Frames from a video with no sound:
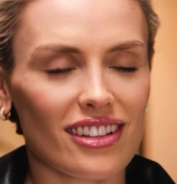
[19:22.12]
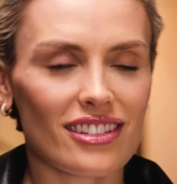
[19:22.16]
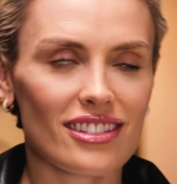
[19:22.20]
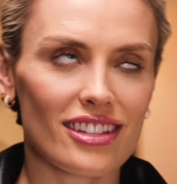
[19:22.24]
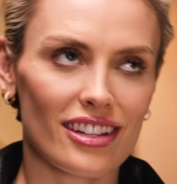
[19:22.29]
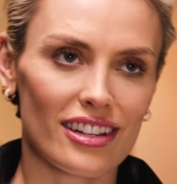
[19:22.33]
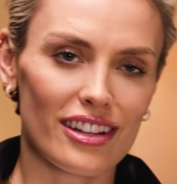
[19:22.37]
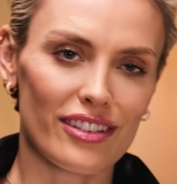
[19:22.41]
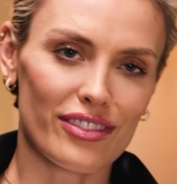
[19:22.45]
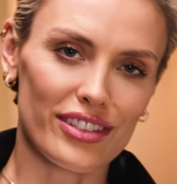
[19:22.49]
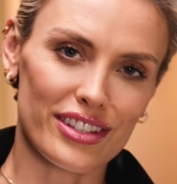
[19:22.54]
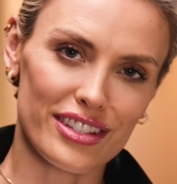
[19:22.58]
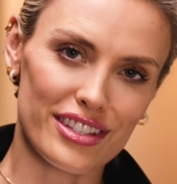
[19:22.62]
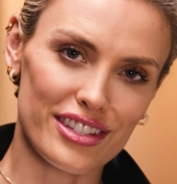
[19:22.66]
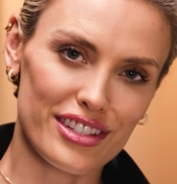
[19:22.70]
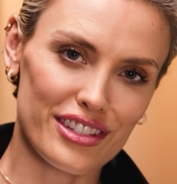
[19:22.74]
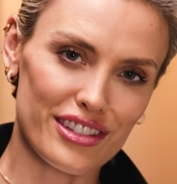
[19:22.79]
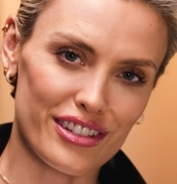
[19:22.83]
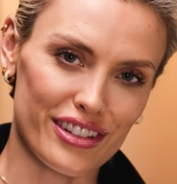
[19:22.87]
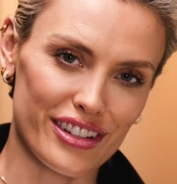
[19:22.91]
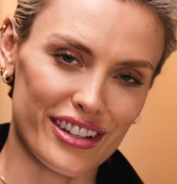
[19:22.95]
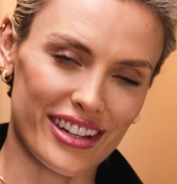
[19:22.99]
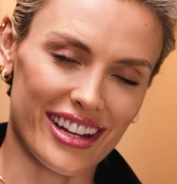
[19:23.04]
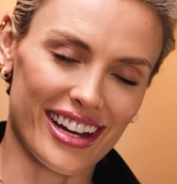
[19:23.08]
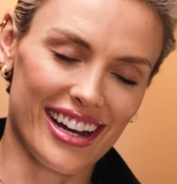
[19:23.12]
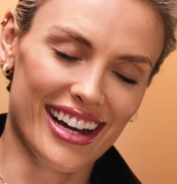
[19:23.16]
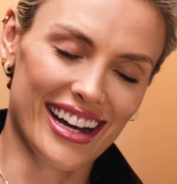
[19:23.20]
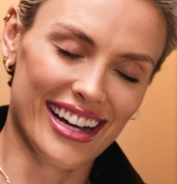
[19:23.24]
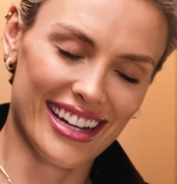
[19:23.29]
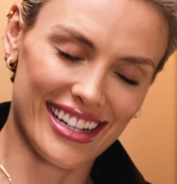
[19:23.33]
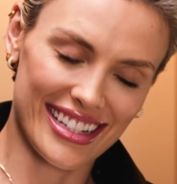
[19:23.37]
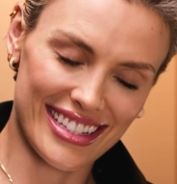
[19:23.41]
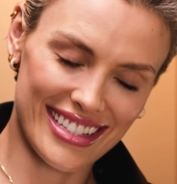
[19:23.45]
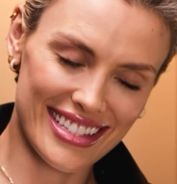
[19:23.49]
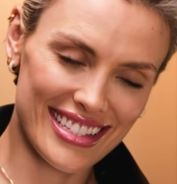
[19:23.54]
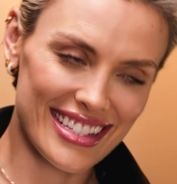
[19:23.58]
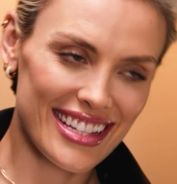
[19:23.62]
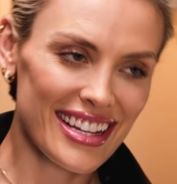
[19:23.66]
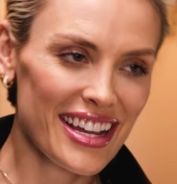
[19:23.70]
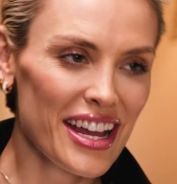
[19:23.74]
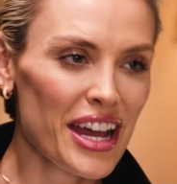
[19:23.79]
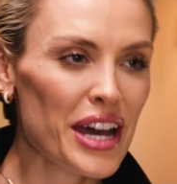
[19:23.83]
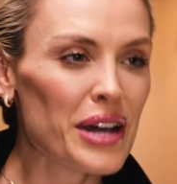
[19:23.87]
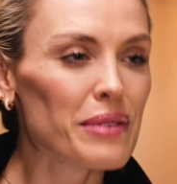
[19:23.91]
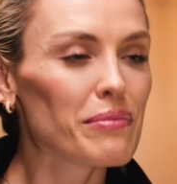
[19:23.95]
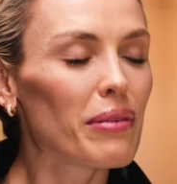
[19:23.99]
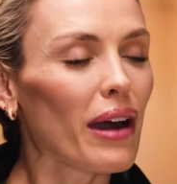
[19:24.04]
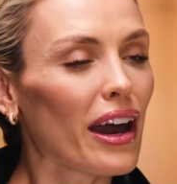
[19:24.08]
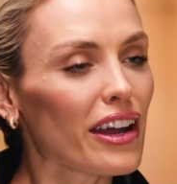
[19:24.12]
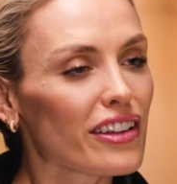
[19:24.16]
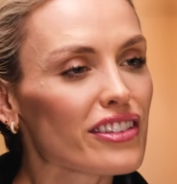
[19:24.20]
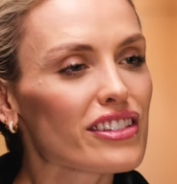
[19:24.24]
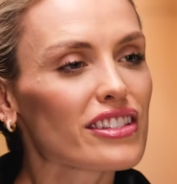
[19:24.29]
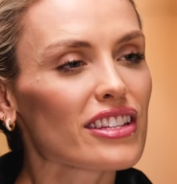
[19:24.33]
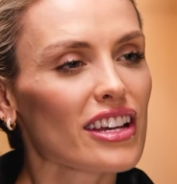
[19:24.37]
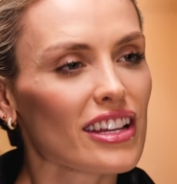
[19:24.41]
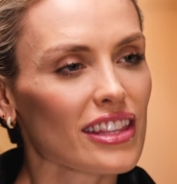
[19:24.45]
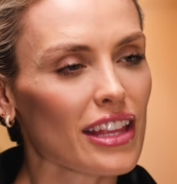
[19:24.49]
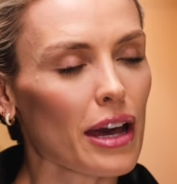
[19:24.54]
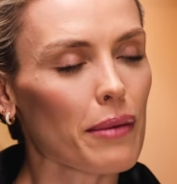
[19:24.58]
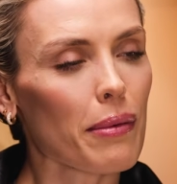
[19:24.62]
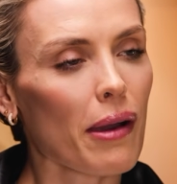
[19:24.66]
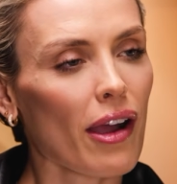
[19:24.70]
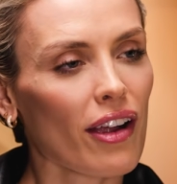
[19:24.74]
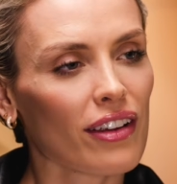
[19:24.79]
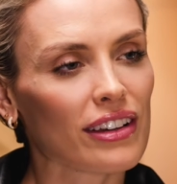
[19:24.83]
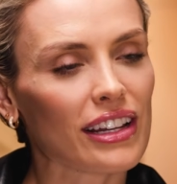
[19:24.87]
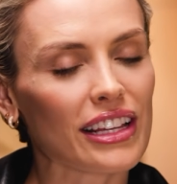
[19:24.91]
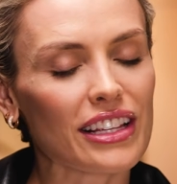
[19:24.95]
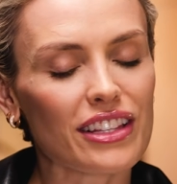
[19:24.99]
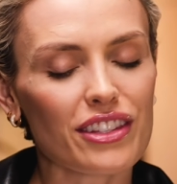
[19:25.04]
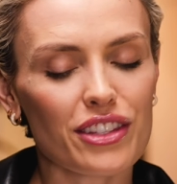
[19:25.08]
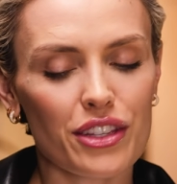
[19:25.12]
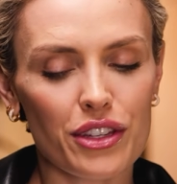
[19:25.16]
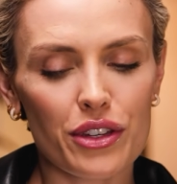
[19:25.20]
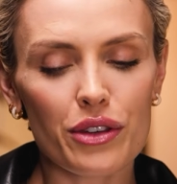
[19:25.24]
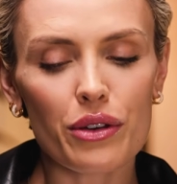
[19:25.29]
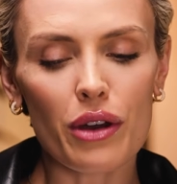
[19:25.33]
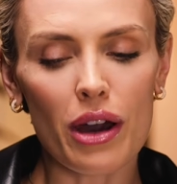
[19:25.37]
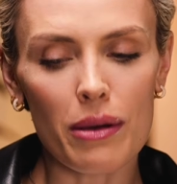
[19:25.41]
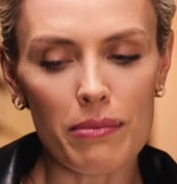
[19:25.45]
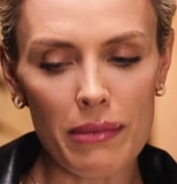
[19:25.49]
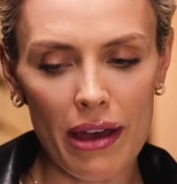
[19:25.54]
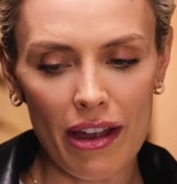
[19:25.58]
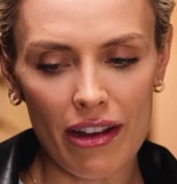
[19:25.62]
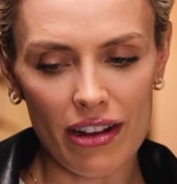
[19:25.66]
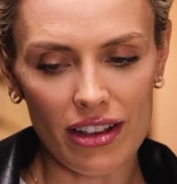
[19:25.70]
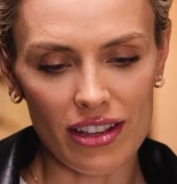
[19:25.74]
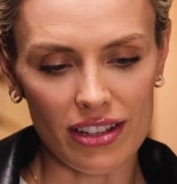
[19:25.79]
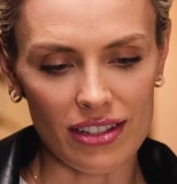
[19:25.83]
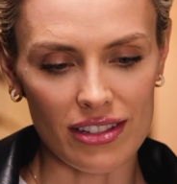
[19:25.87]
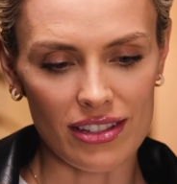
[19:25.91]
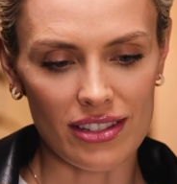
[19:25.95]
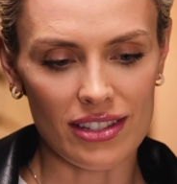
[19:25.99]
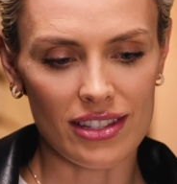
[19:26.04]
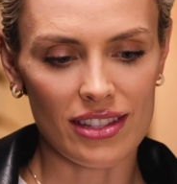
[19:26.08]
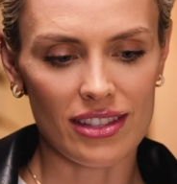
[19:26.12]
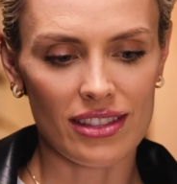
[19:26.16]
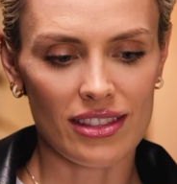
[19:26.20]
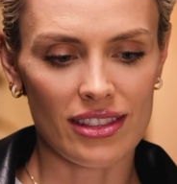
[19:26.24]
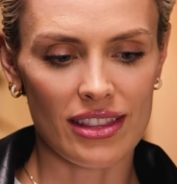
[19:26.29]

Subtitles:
don't know if this is true, guys. But I just heard that apparently to Americans,